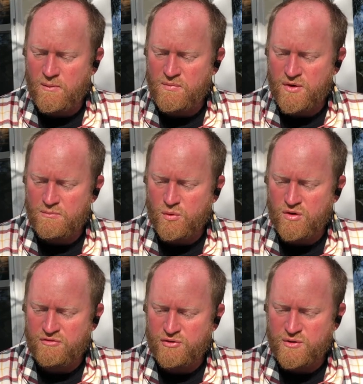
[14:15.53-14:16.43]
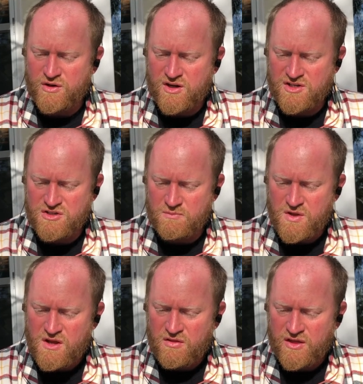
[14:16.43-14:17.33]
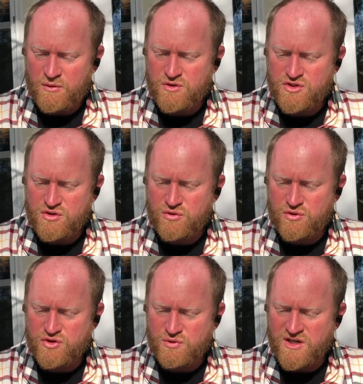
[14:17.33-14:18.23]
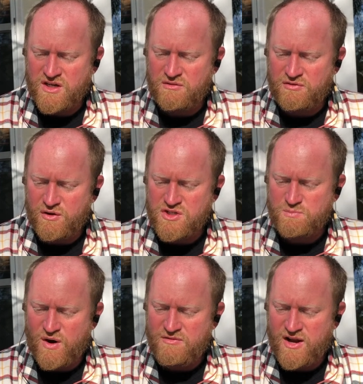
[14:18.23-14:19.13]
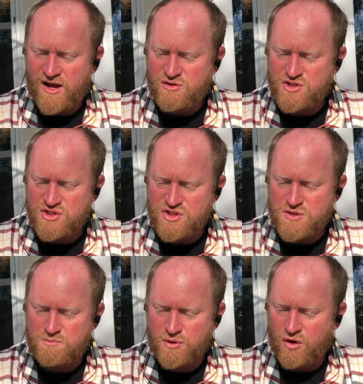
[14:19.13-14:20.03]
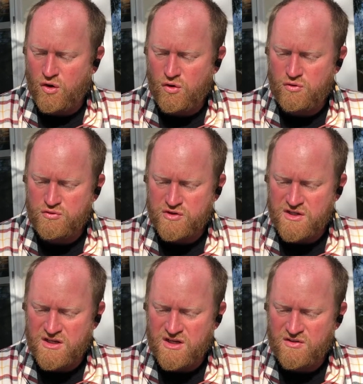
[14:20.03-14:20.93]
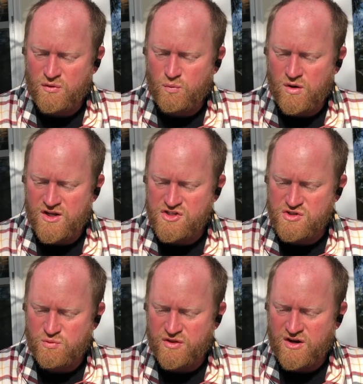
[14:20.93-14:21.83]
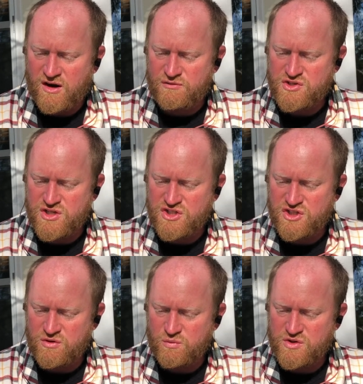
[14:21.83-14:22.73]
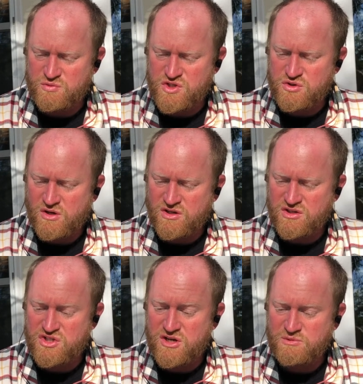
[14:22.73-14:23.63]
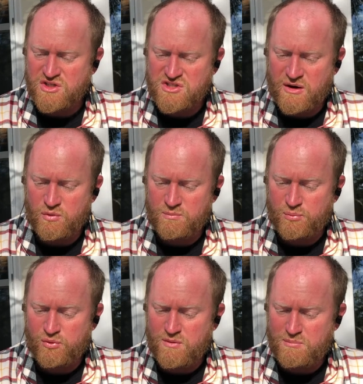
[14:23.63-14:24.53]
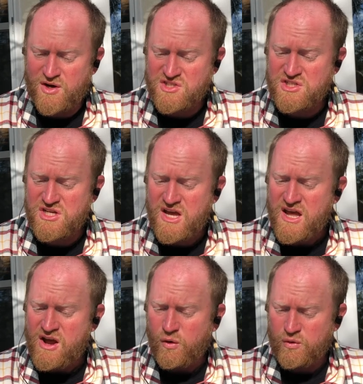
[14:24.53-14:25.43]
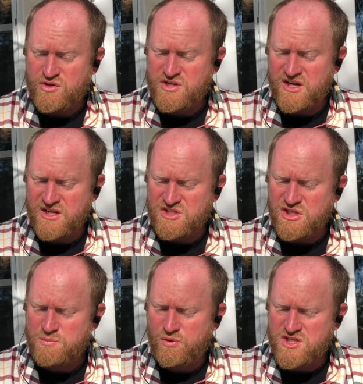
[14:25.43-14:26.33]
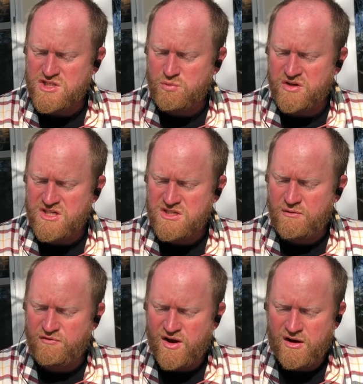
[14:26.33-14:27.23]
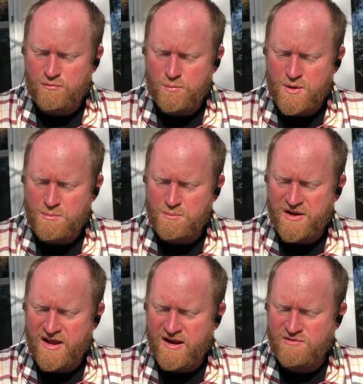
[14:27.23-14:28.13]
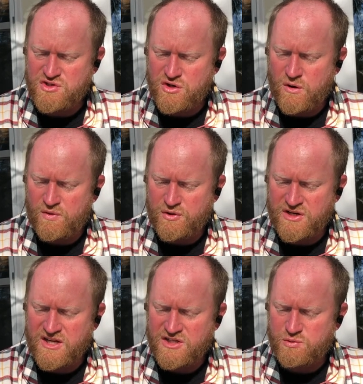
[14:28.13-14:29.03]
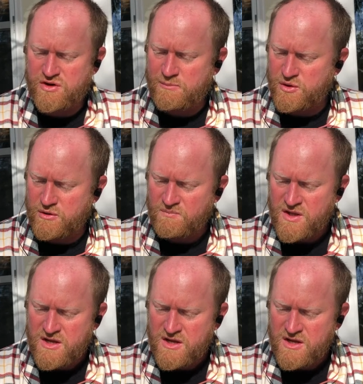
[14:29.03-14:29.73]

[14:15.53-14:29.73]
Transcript: their more frequent custom, they would do their drinking in various private houses, but only in the ones where the conversation was restricted to subjects that were pleasant or entertaining. Such places were easy to find, for people behaved as though their days were numbered